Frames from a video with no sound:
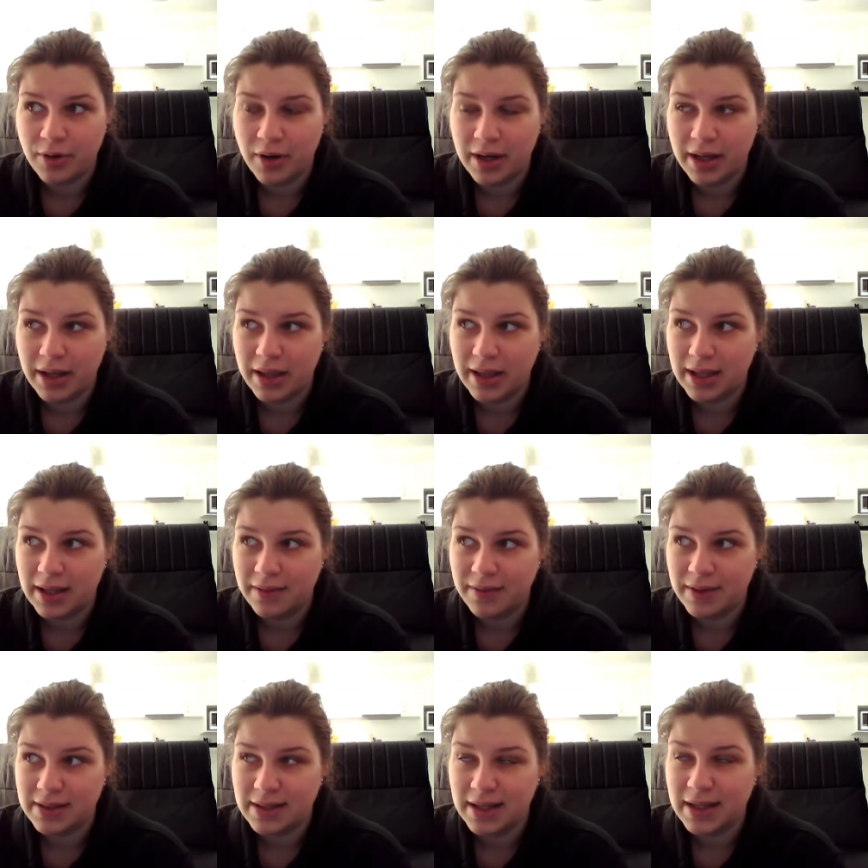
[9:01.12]
I'm trying to
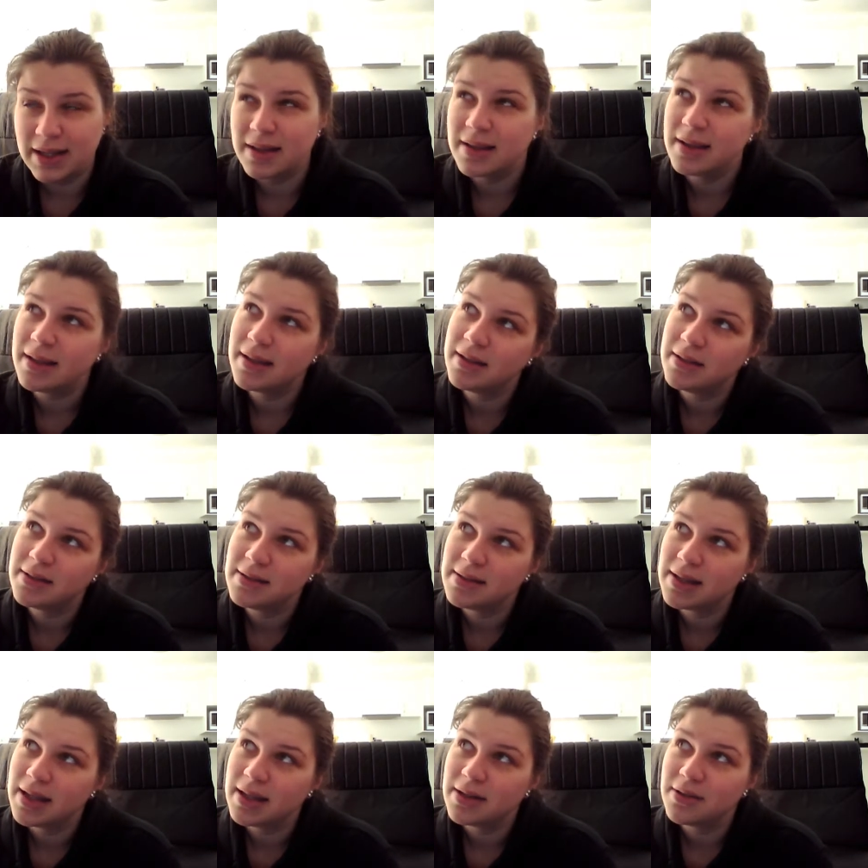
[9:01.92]
think if there's anything
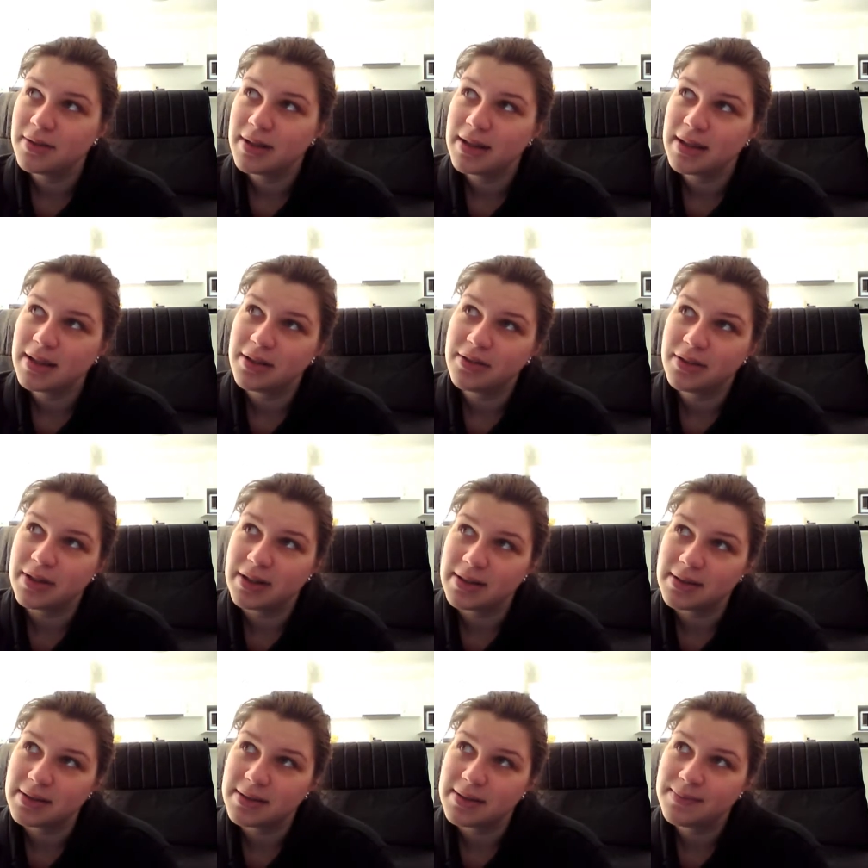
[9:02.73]
else. I don't think
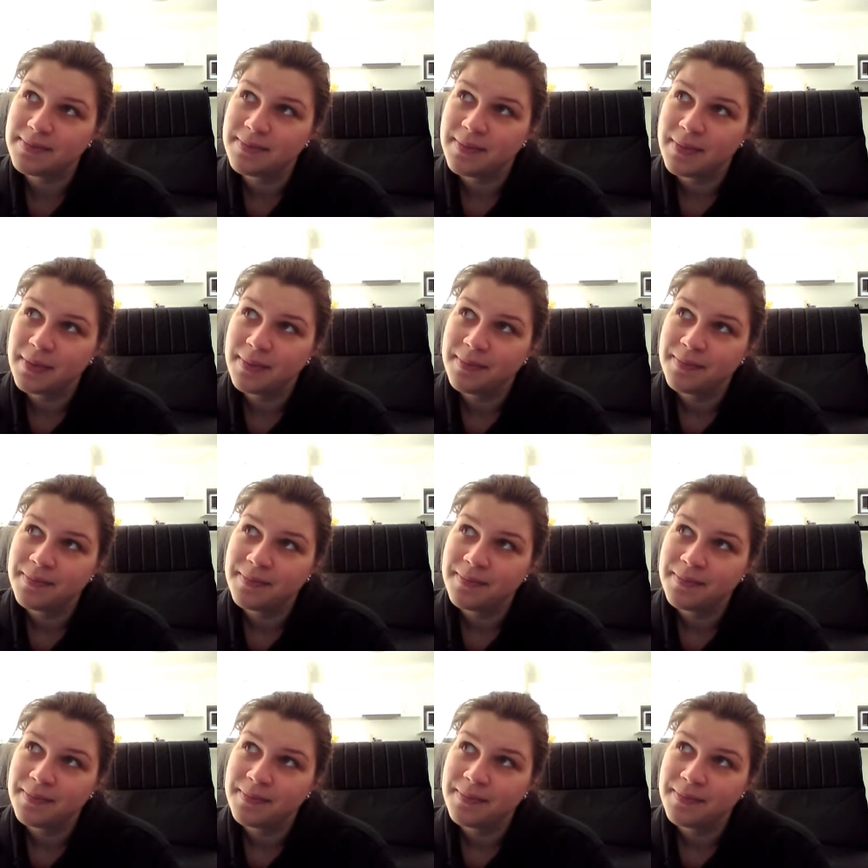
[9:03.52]
there is.